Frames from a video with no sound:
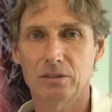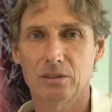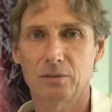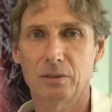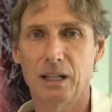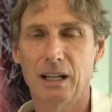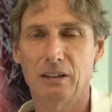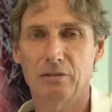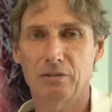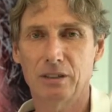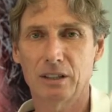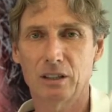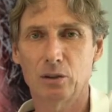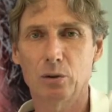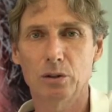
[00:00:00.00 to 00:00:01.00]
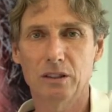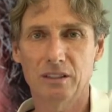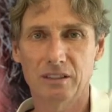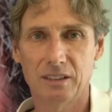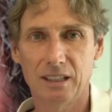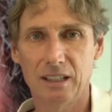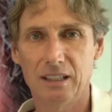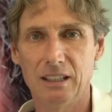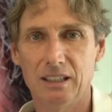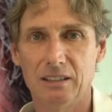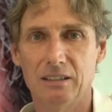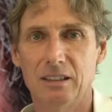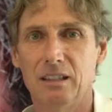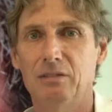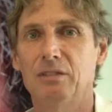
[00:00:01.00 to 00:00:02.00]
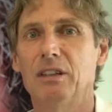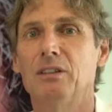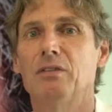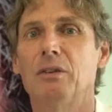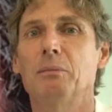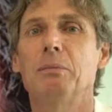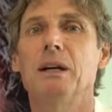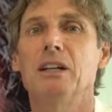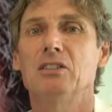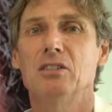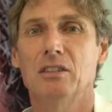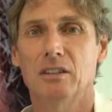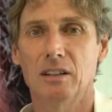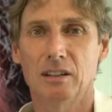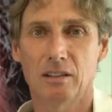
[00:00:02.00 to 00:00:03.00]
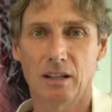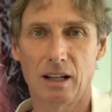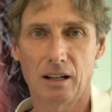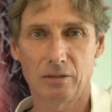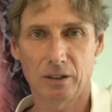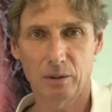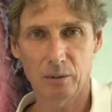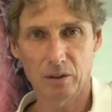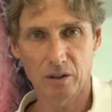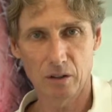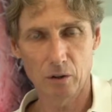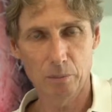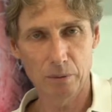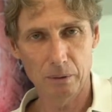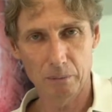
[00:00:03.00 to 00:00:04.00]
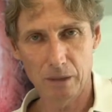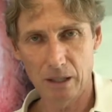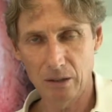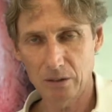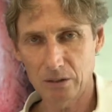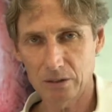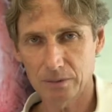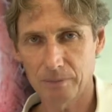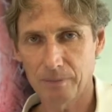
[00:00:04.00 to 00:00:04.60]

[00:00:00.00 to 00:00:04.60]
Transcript: We have a good aesthetics even if the patient is laughing with the open mouth.